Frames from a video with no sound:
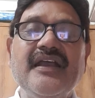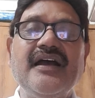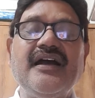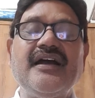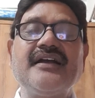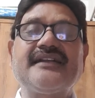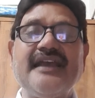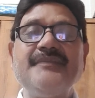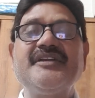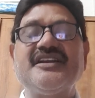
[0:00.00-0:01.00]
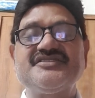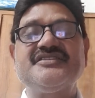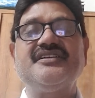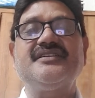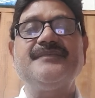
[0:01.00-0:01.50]
can be
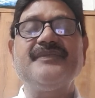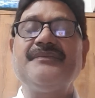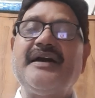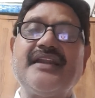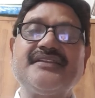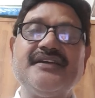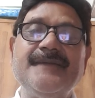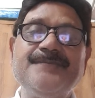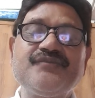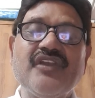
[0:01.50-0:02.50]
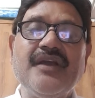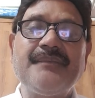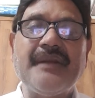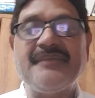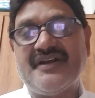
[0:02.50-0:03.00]
considered for the
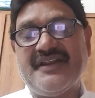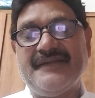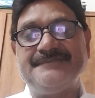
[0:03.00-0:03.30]
property.